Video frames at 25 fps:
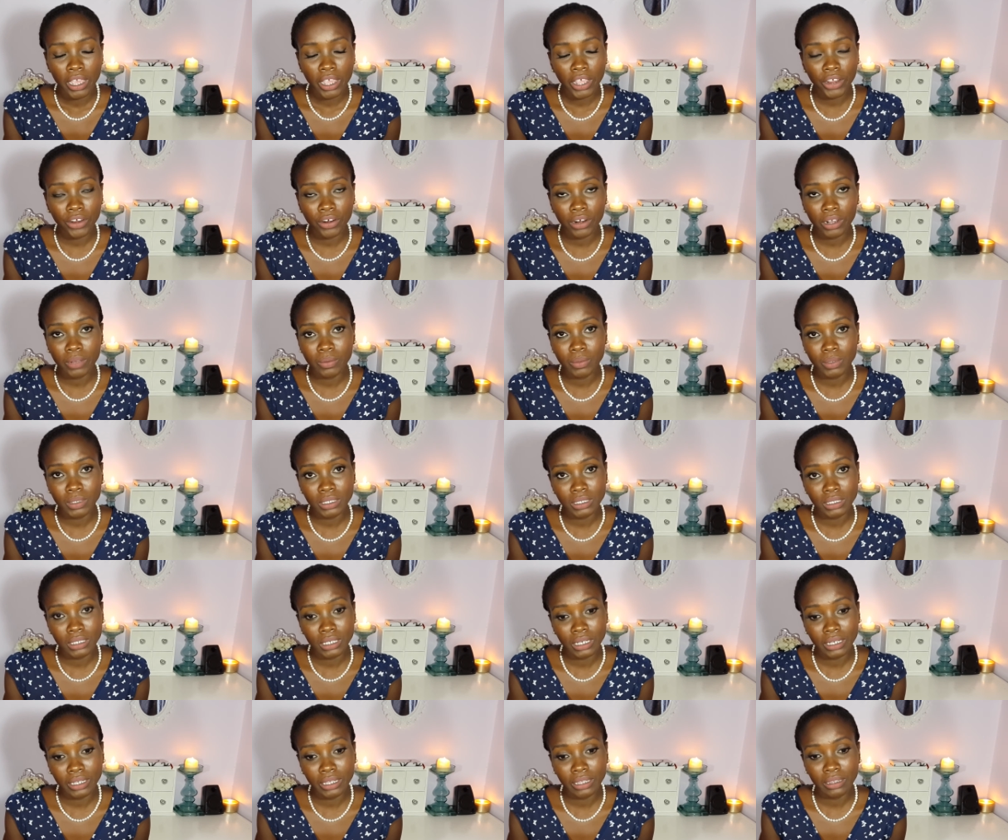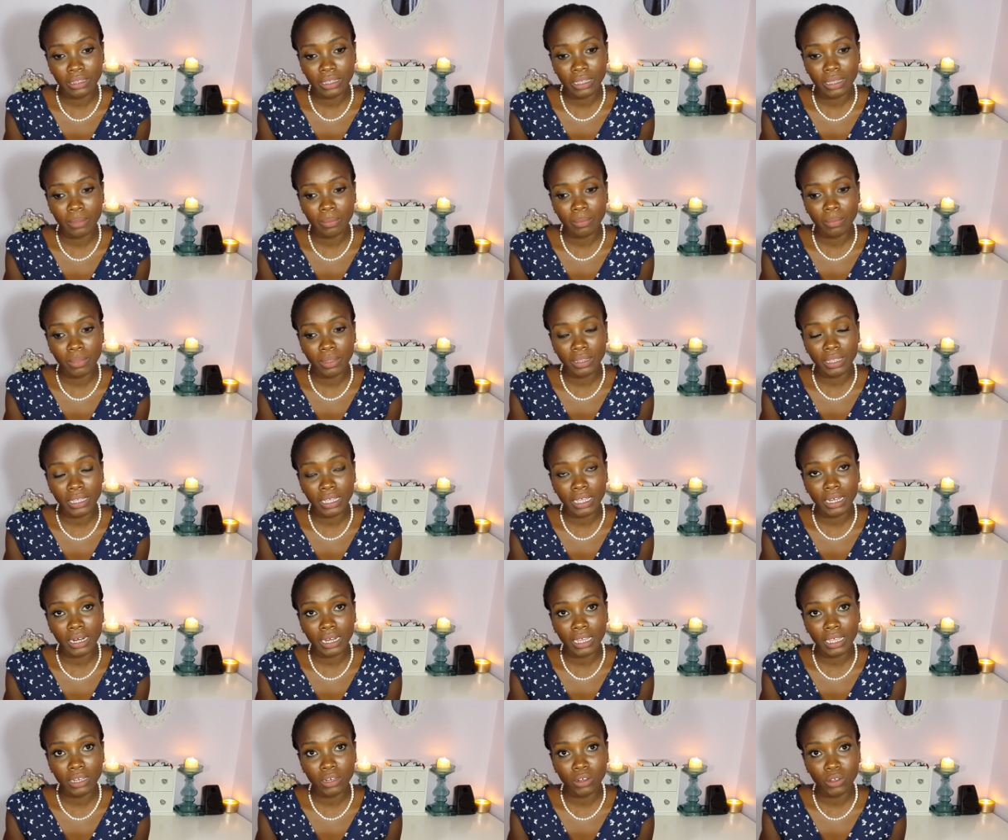Here I was telling them that
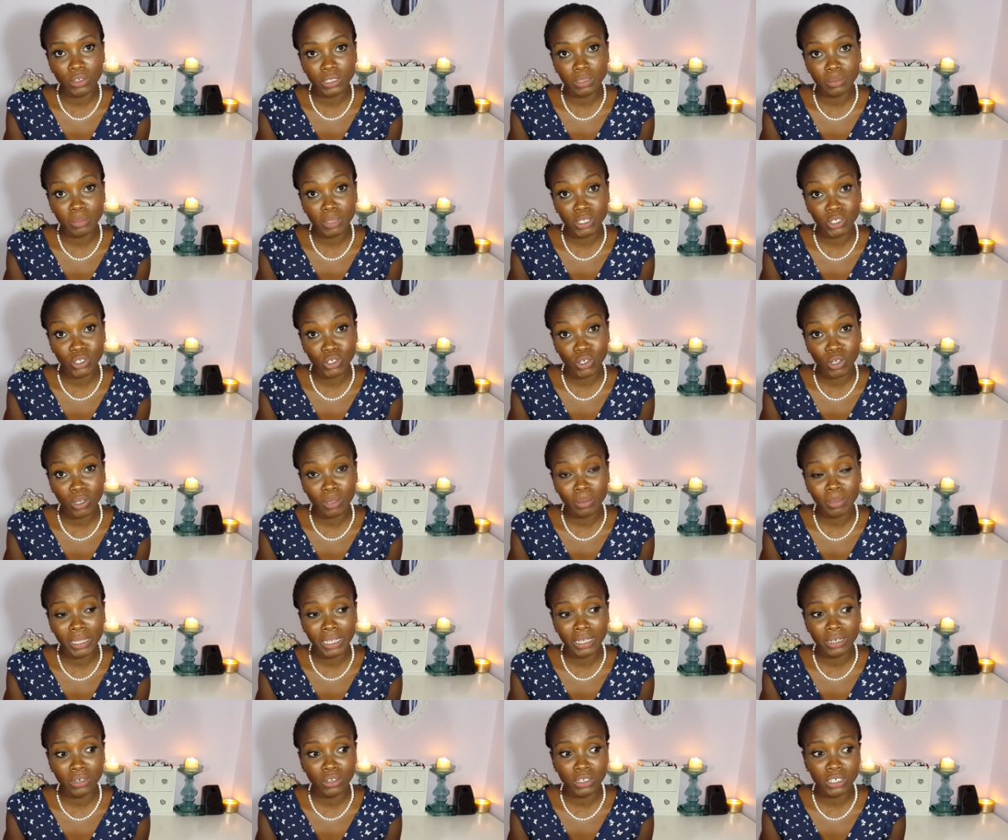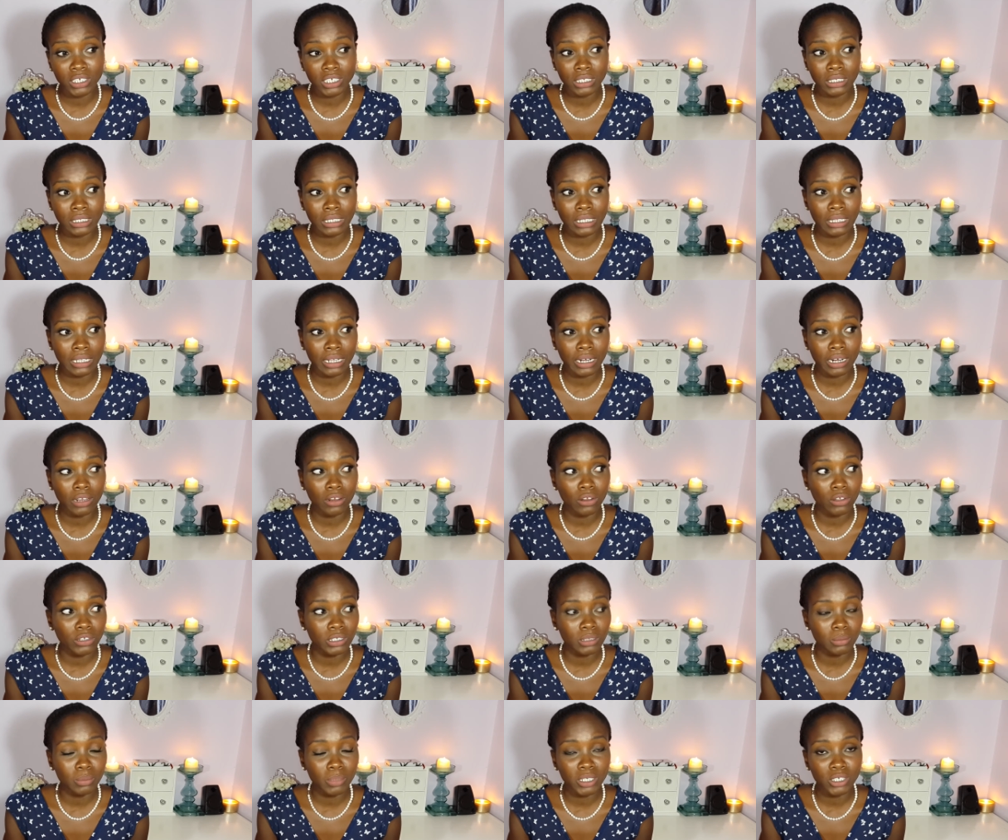I lost my job, and not just that I
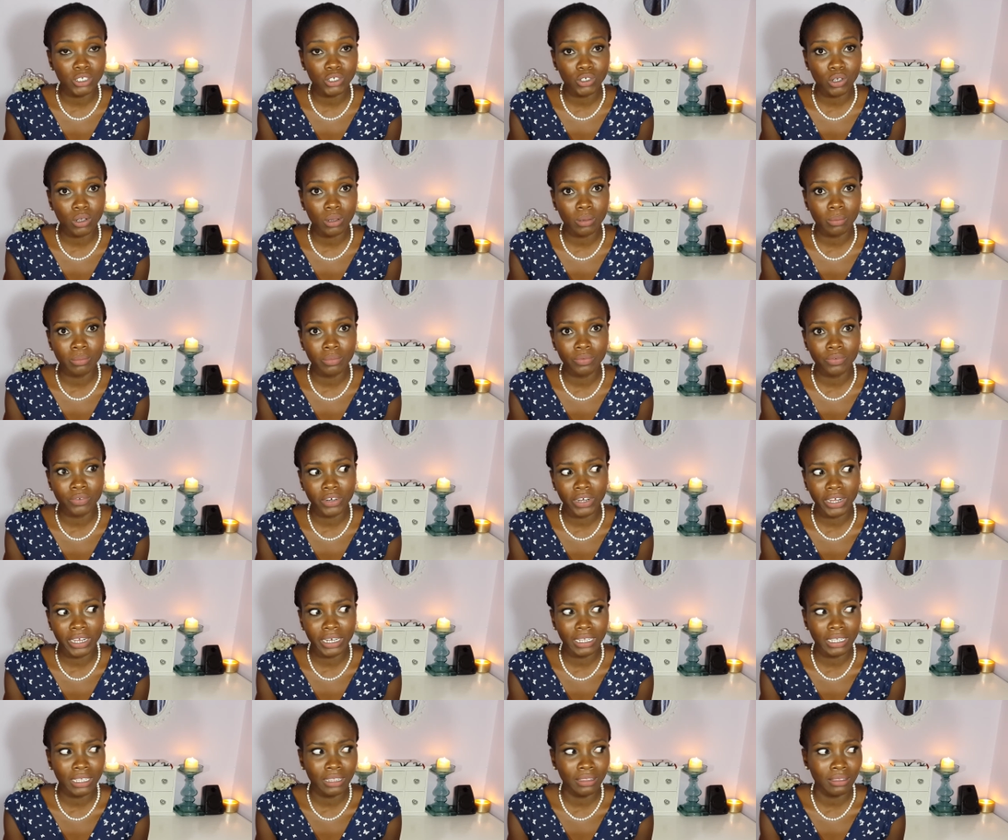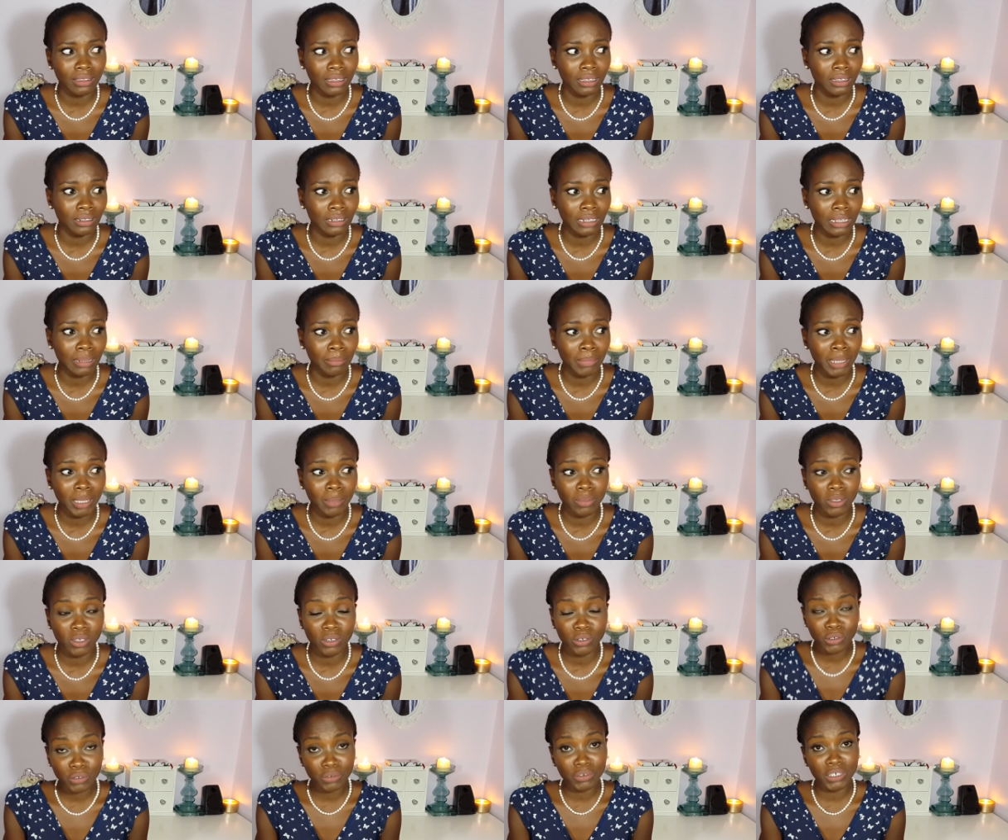lost my job for anything that might be a
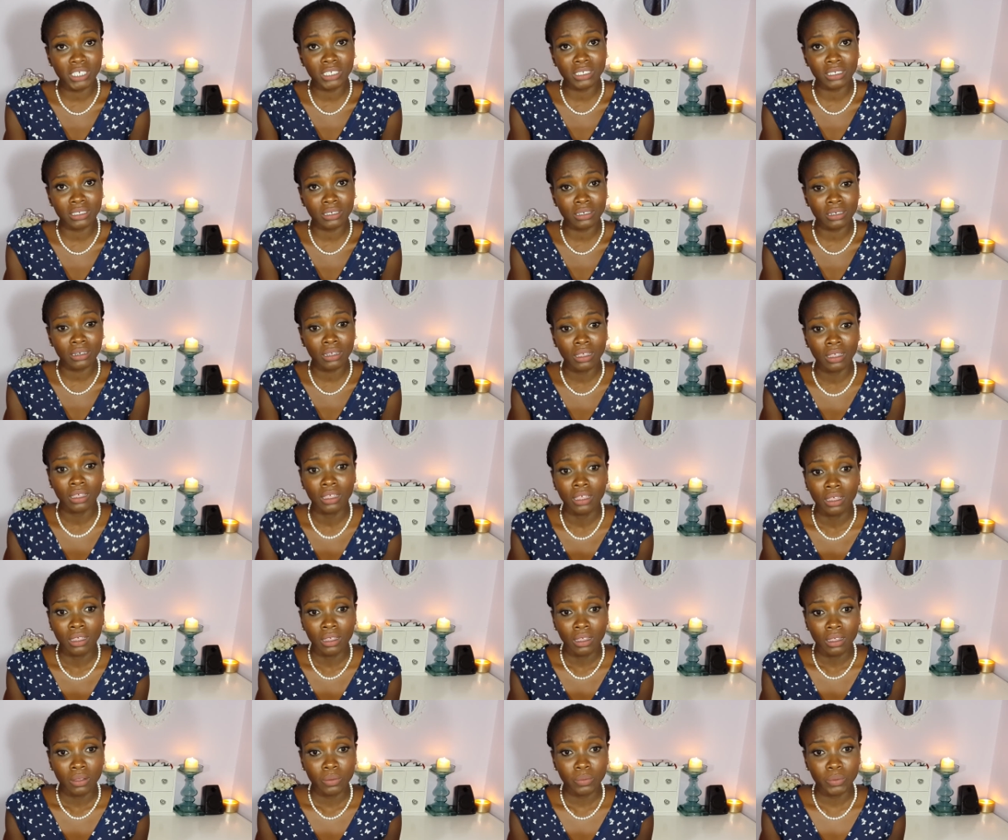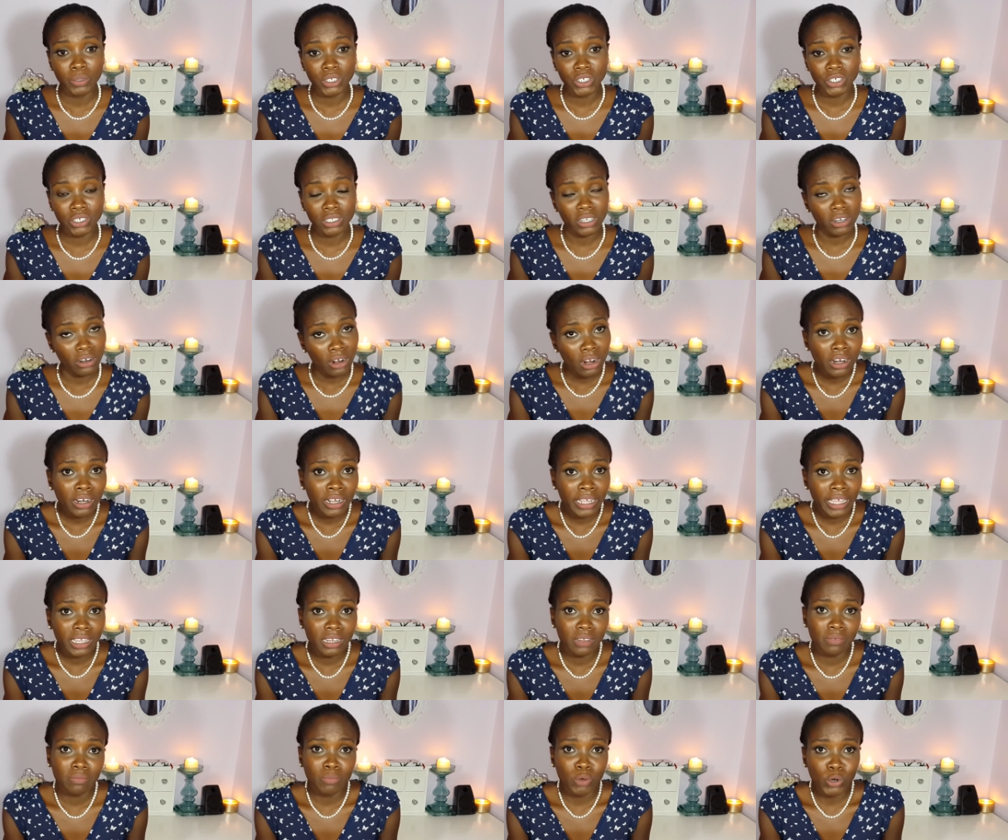good reason, which there are
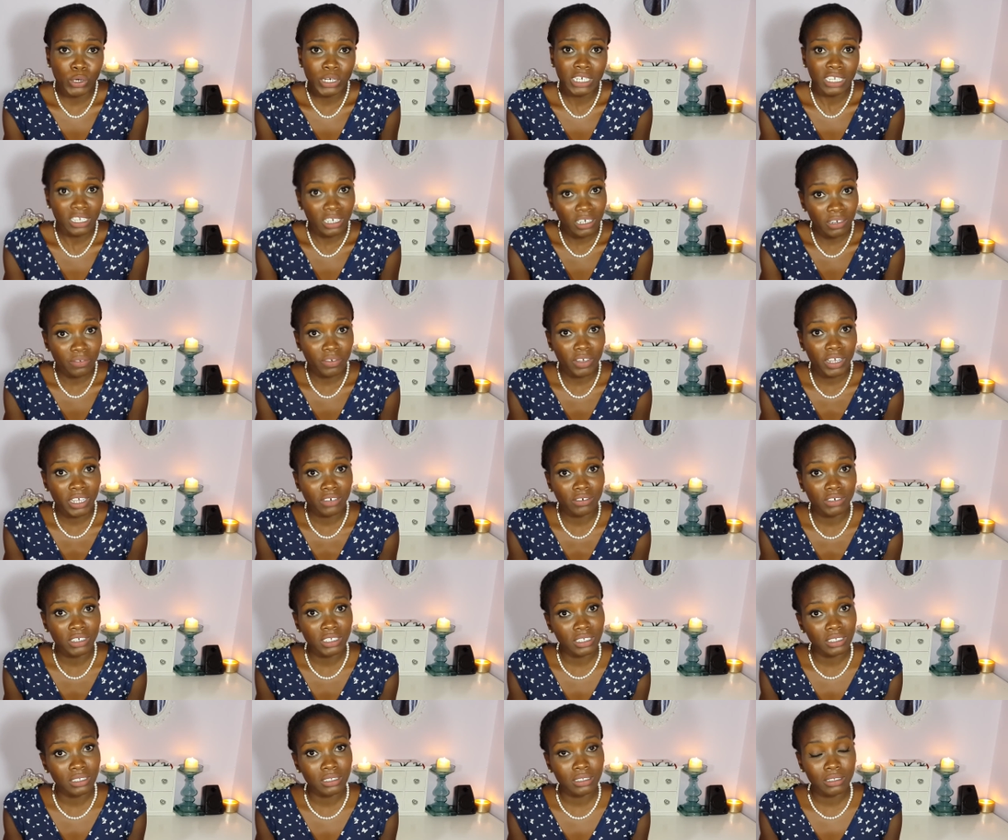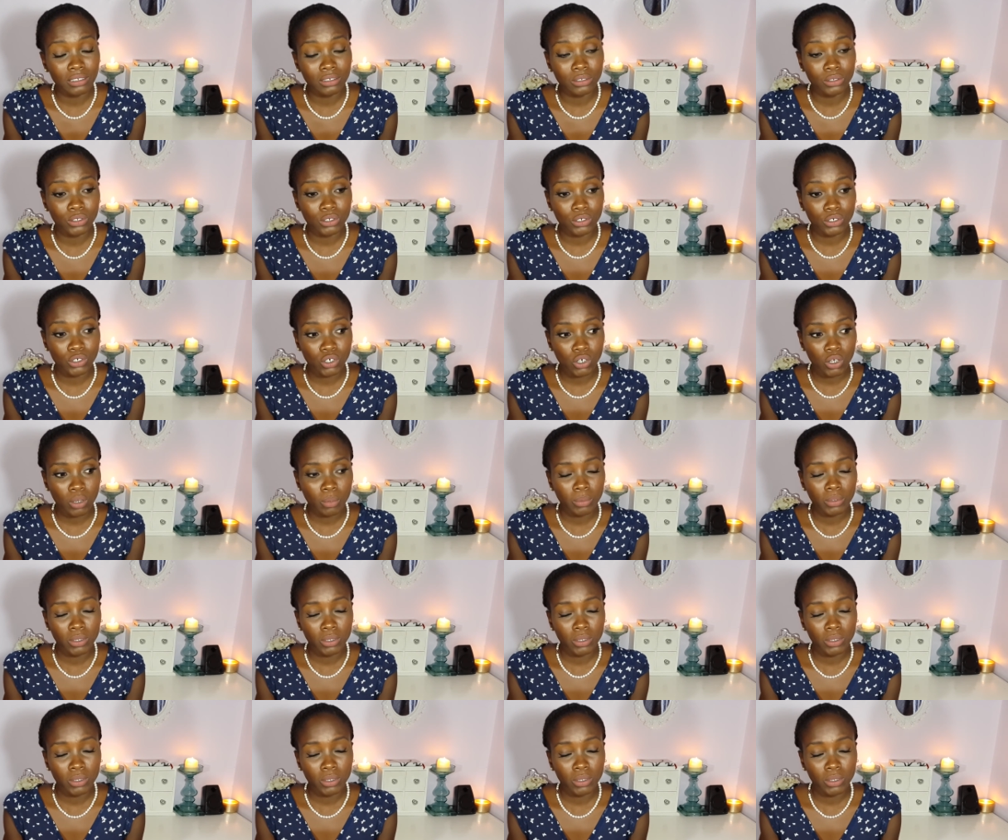kind of more dignified reasons to lose your job.